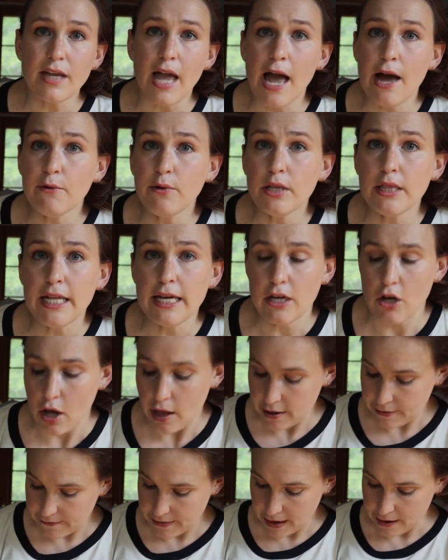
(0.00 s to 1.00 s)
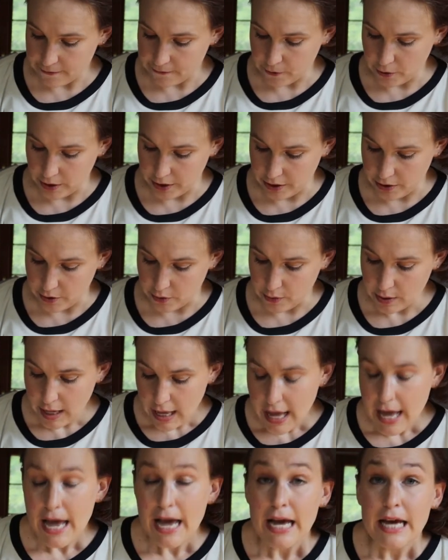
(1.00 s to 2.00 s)
I will link all of that for you.
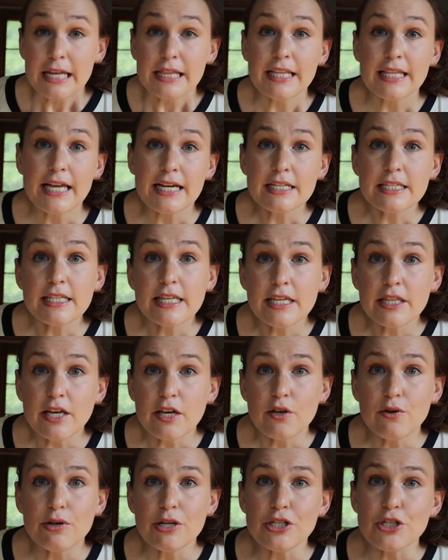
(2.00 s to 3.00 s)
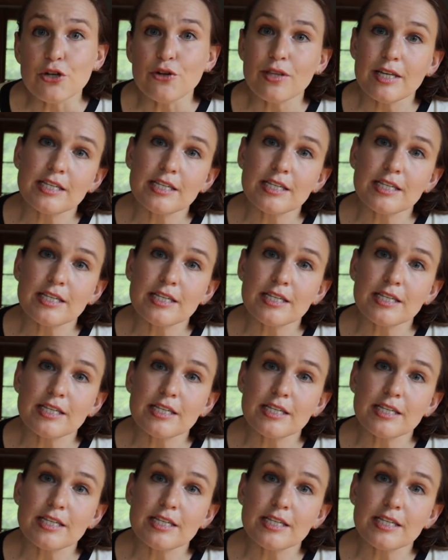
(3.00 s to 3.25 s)
The next thing that you can do,